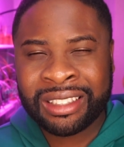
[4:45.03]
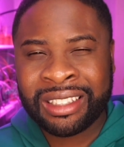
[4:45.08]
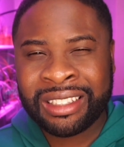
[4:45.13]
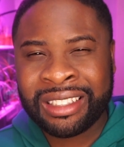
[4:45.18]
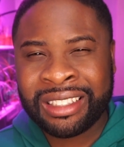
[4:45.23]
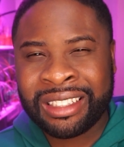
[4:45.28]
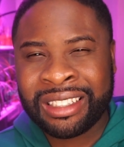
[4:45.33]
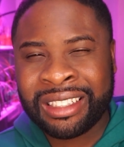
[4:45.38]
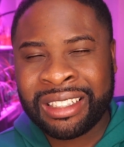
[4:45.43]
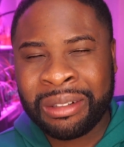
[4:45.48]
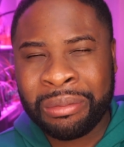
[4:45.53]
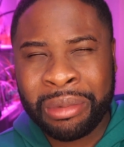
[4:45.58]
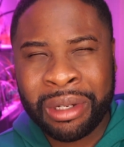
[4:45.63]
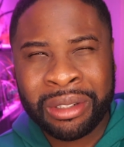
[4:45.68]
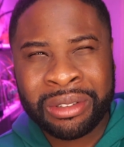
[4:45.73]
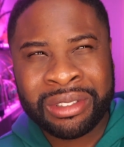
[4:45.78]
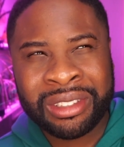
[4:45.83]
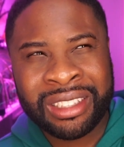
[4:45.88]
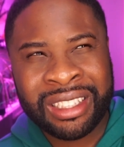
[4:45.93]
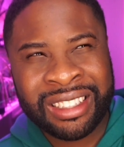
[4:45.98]

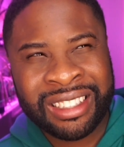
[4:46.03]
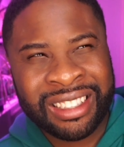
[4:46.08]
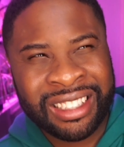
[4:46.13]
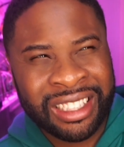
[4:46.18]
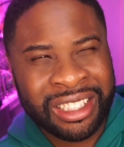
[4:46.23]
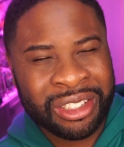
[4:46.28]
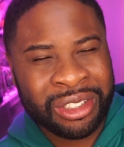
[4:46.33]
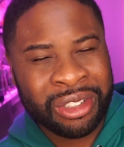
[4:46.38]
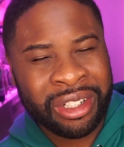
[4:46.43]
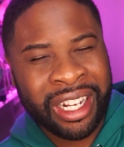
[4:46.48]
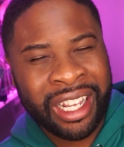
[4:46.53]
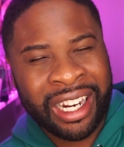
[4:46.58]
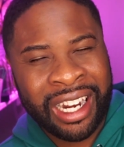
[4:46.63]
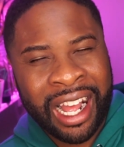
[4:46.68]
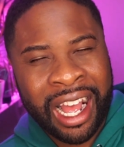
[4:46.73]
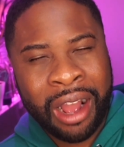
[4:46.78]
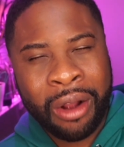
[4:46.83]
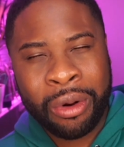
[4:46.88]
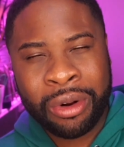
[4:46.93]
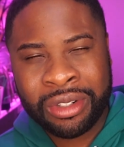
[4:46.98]
or 8
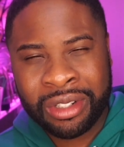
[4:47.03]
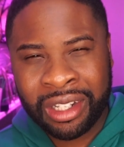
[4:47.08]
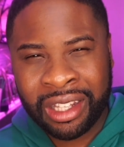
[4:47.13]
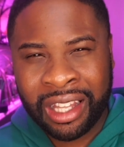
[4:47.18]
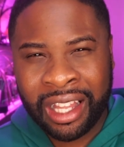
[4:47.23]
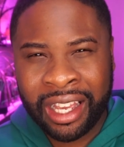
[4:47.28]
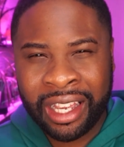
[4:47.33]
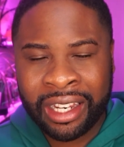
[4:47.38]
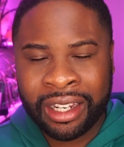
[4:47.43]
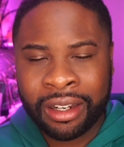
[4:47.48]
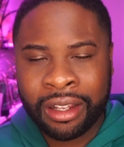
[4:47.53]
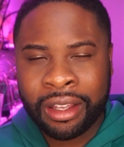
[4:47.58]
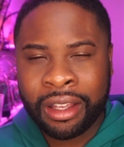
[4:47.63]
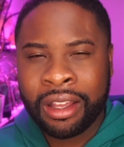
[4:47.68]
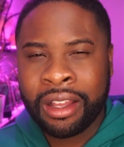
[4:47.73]
hours of light.